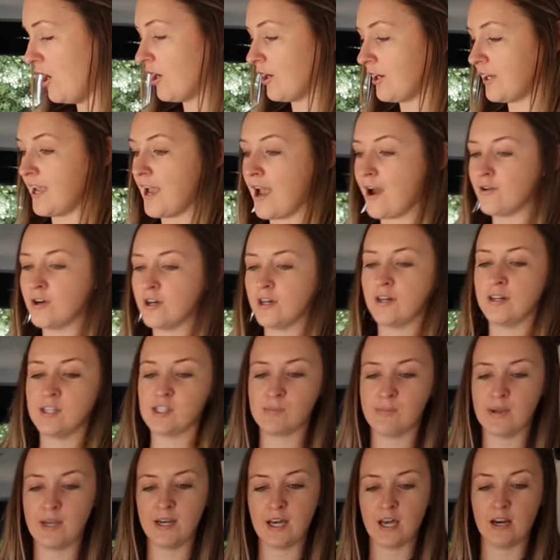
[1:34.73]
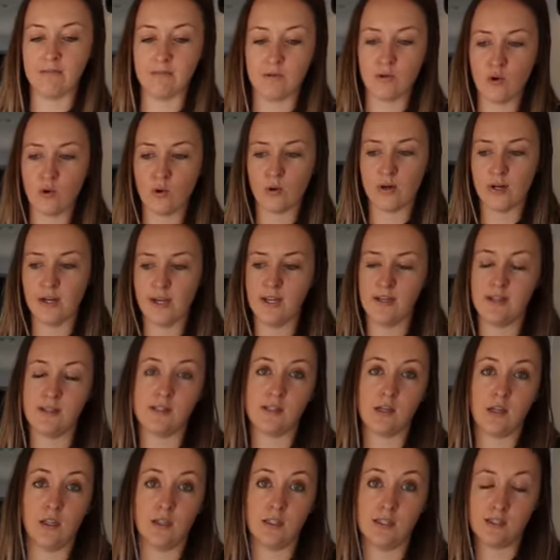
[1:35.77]
Our counter is made out of Corian
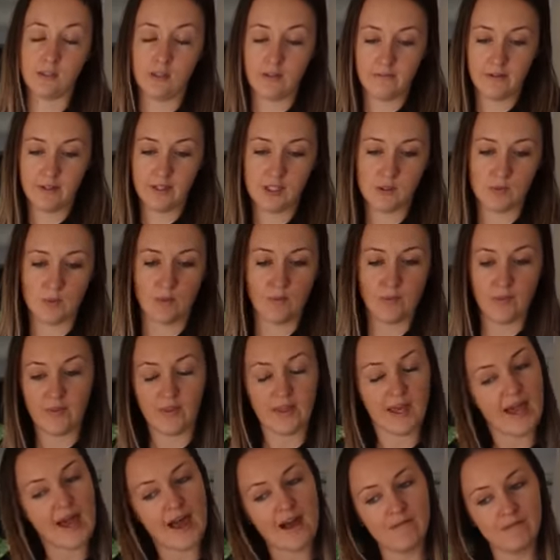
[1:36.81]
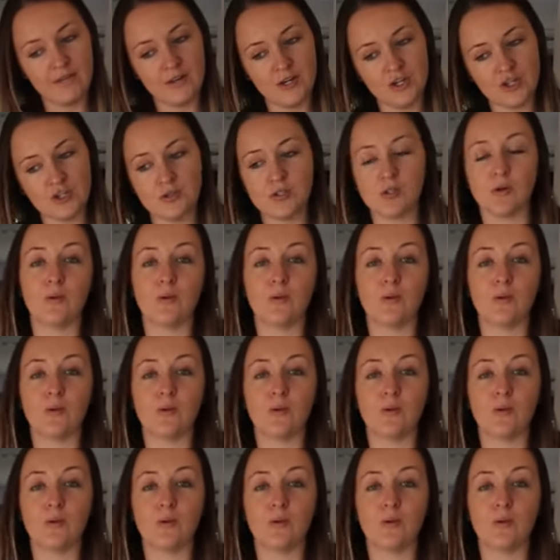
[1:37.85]
solid surface. We went with the half inch,